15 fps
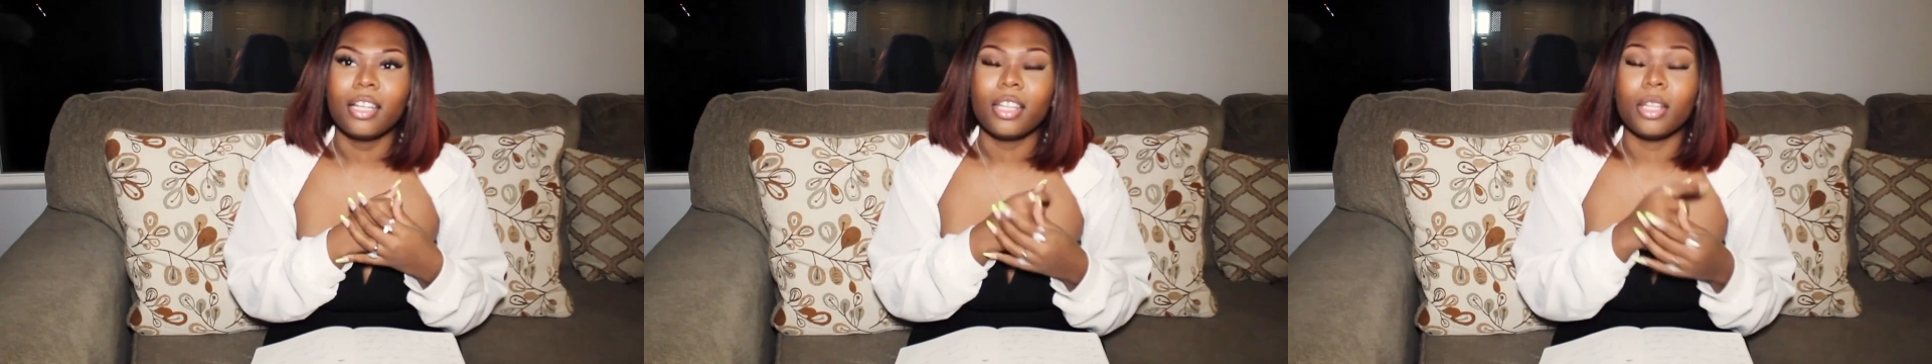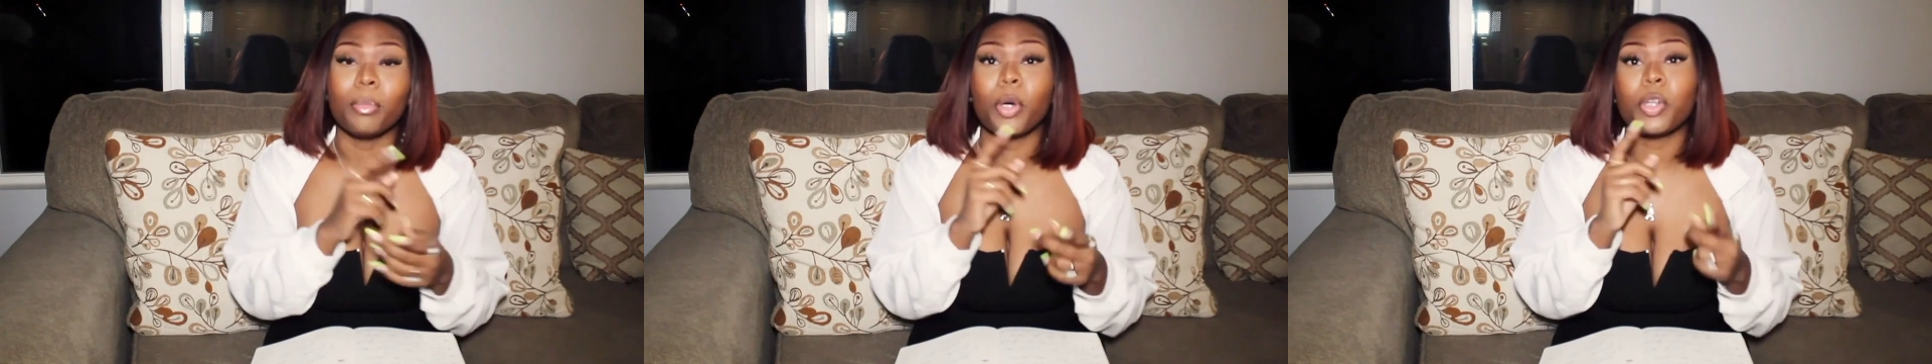
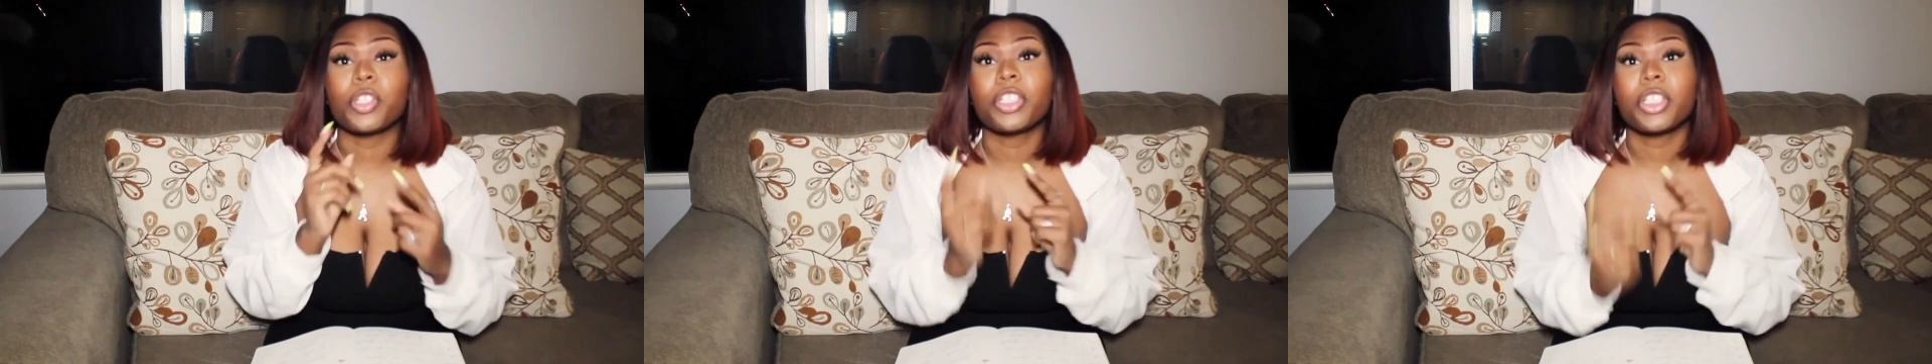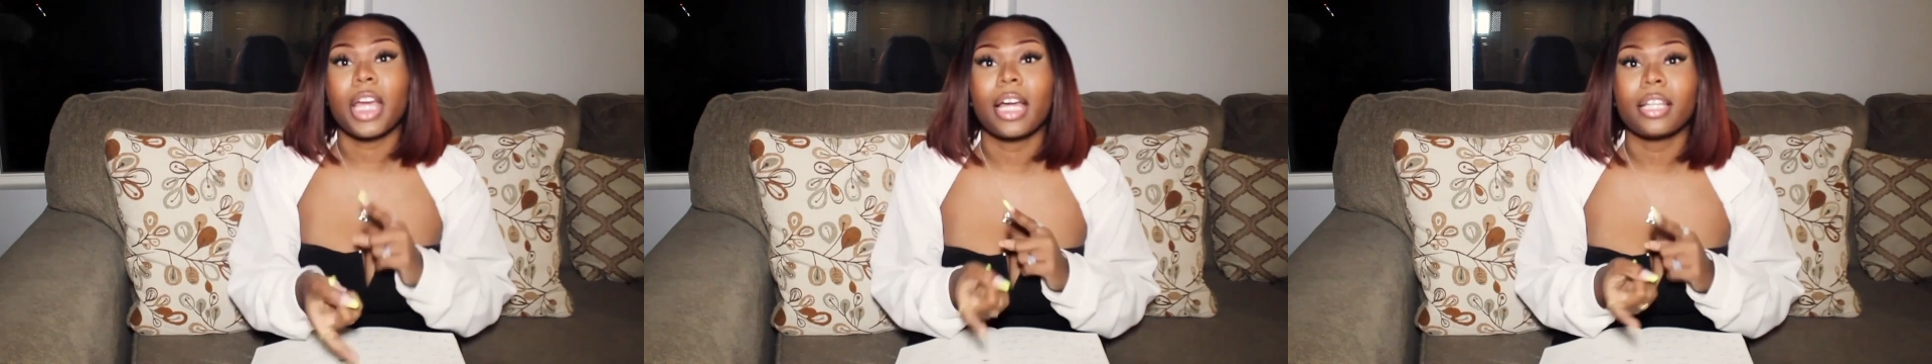the
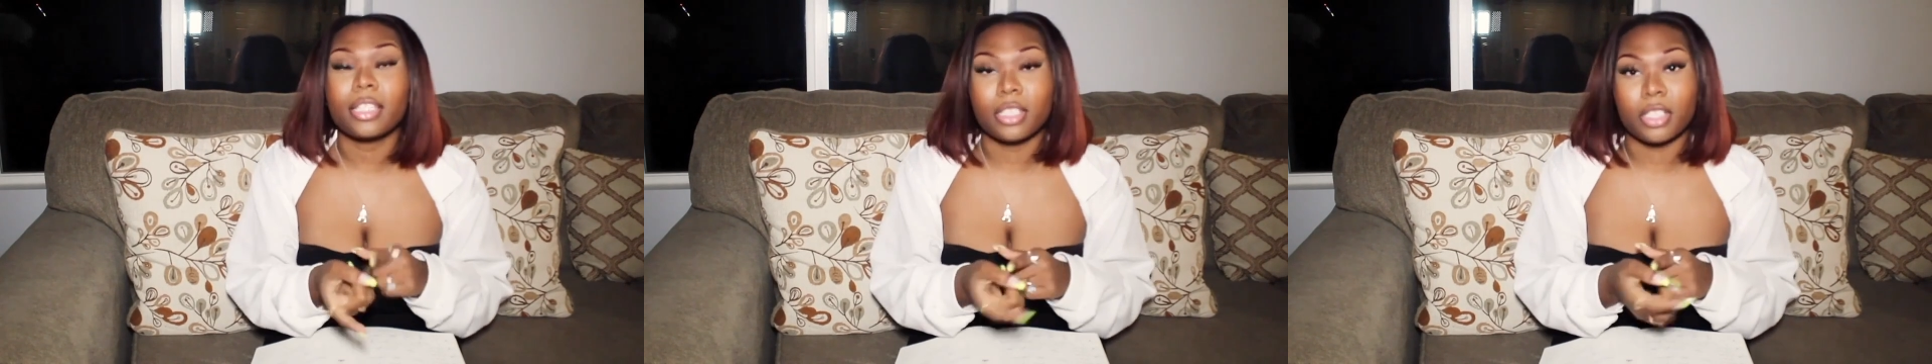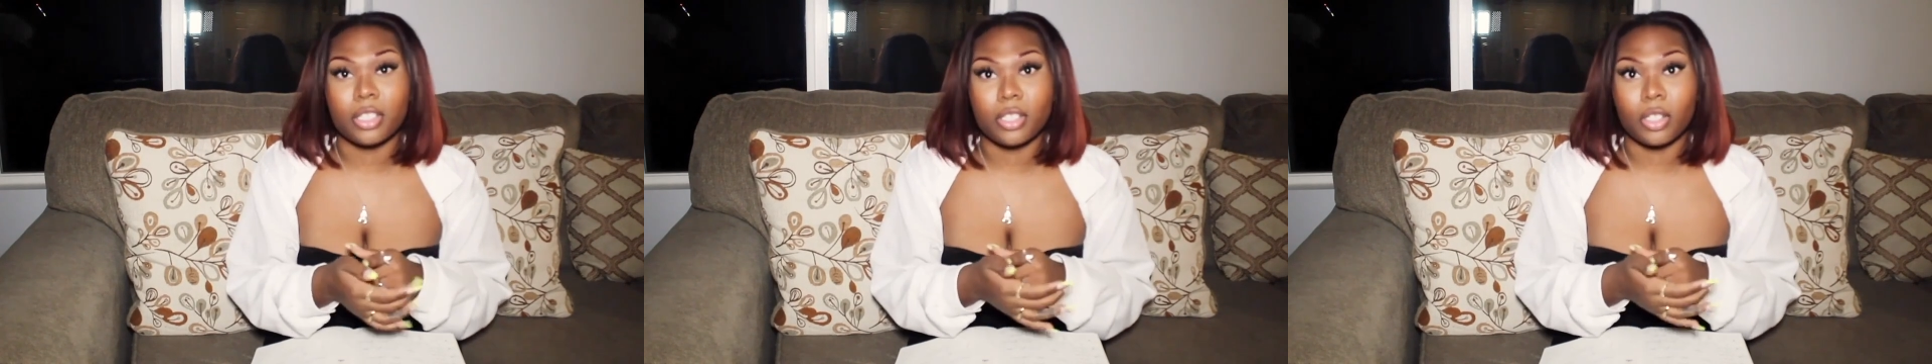most
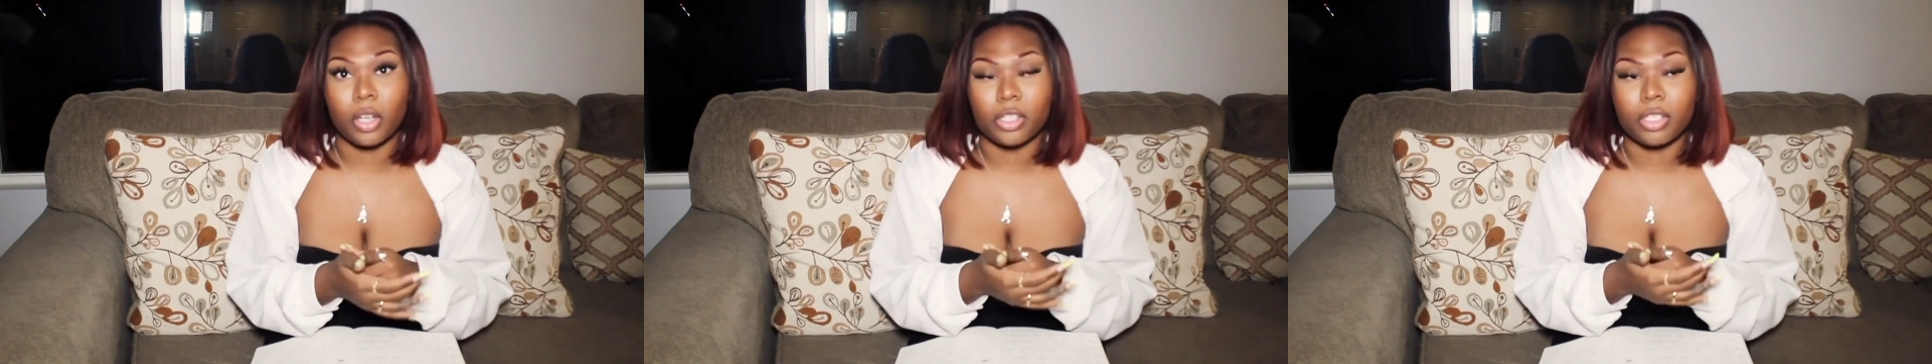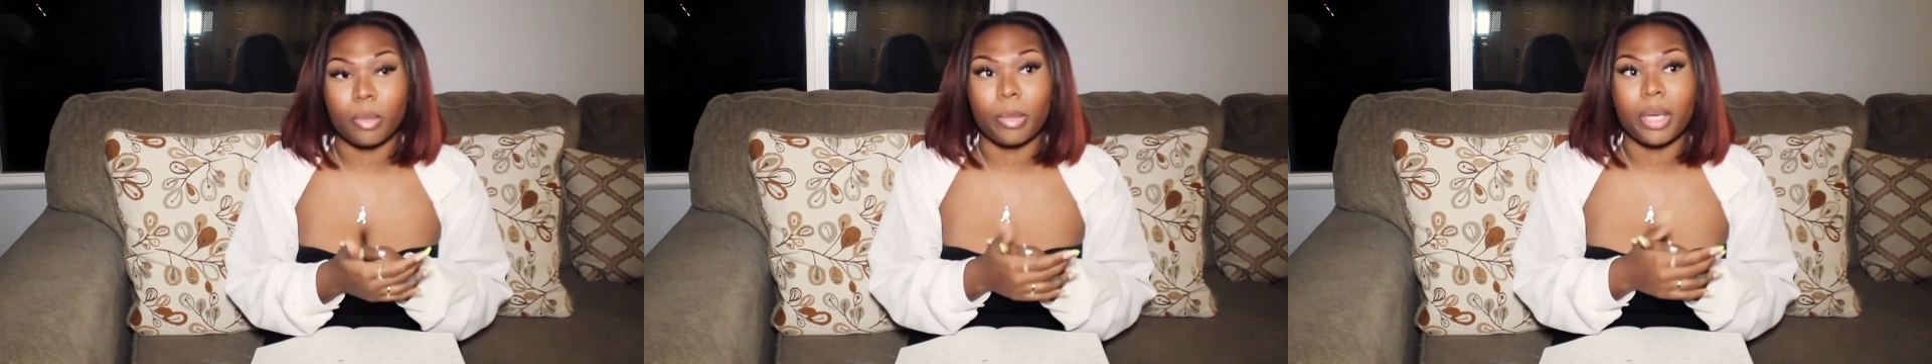challenging
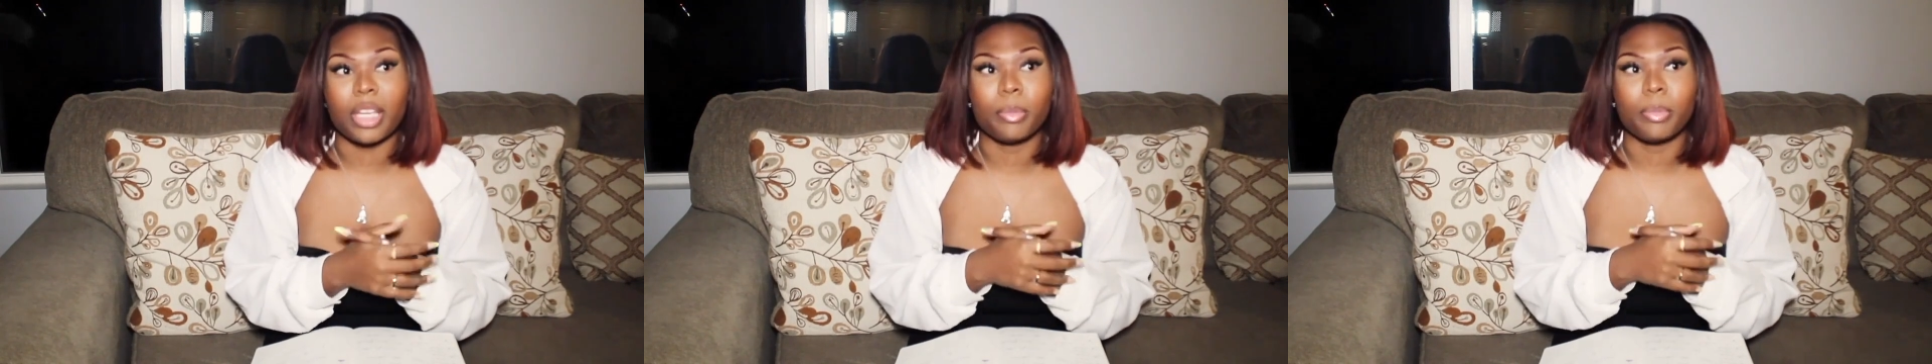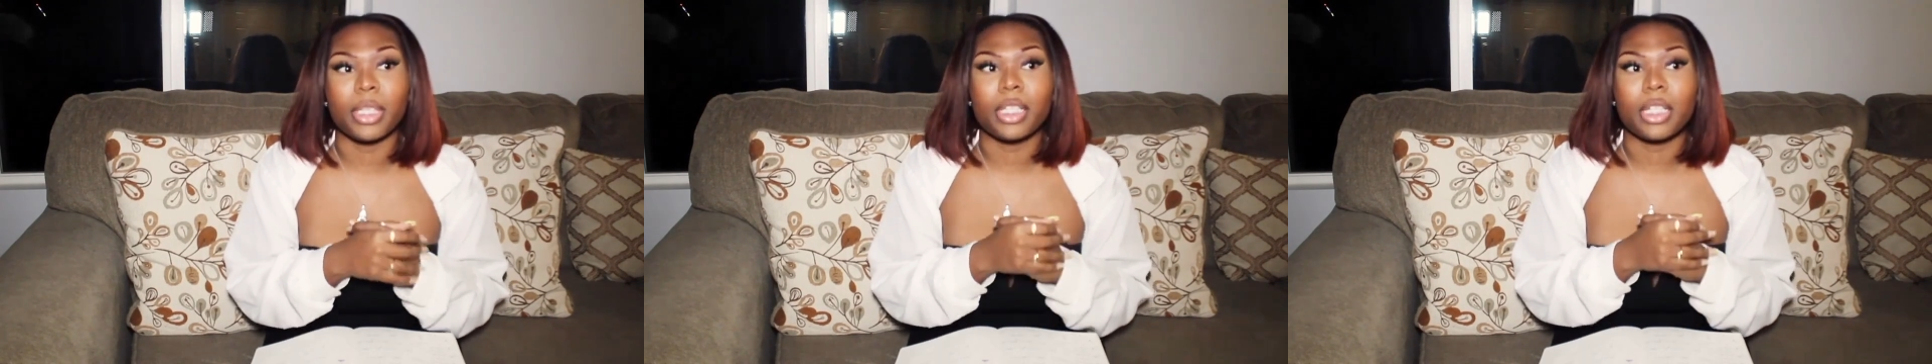song to
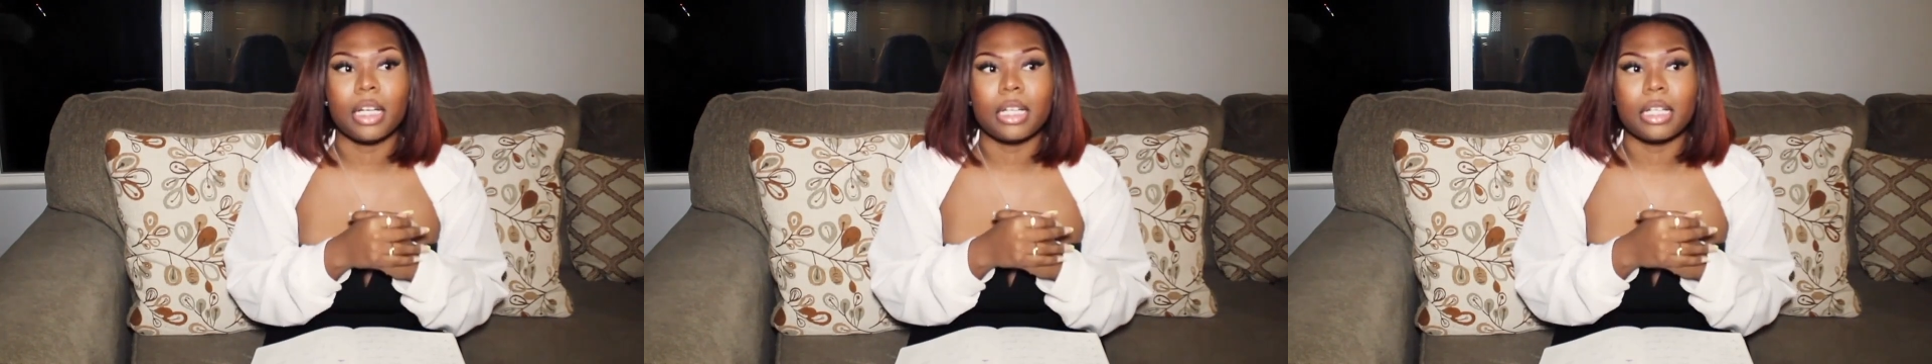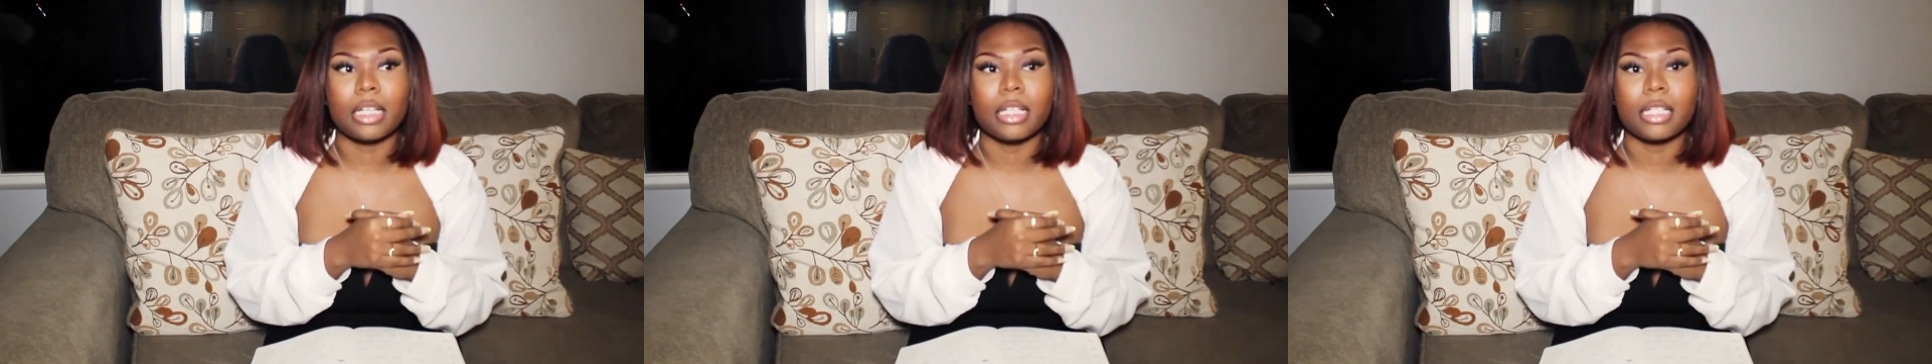make
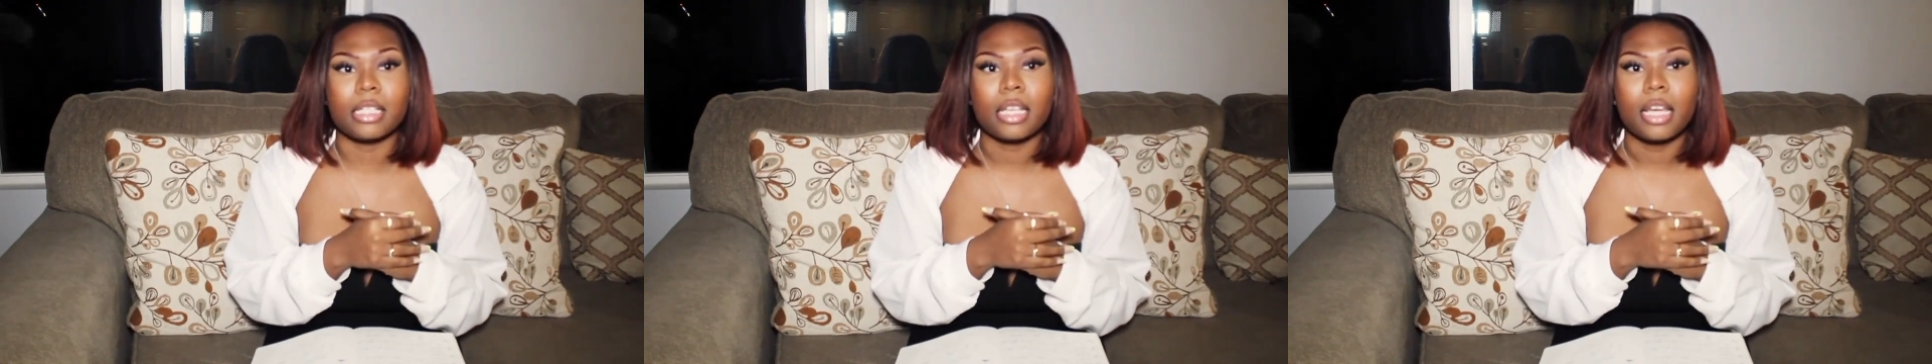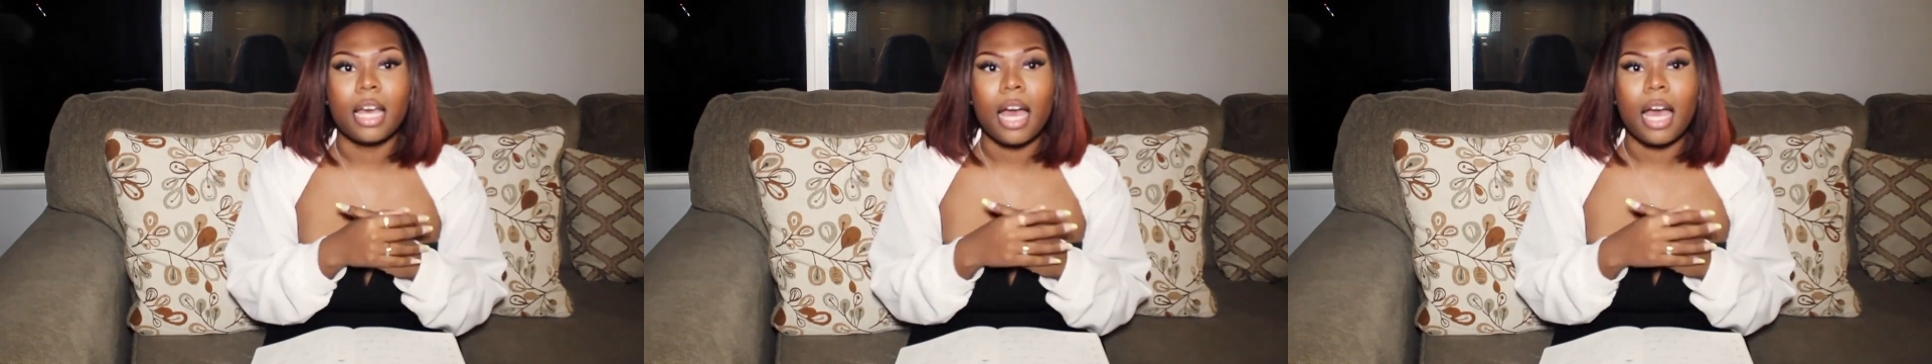because